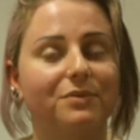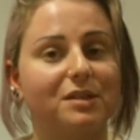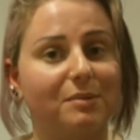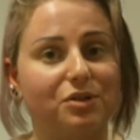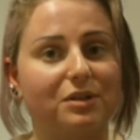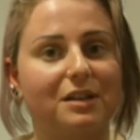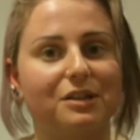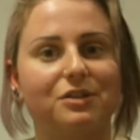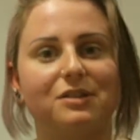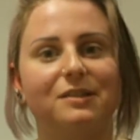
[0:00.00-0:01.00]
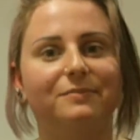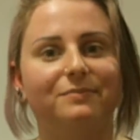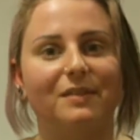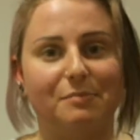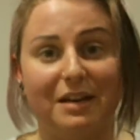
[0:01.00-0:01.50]
especially because
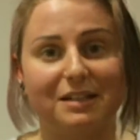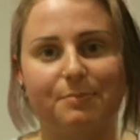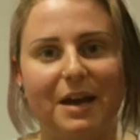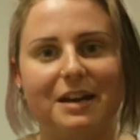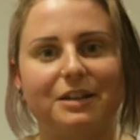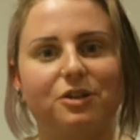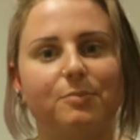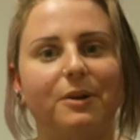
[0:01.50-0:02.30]
I'm not Spanish.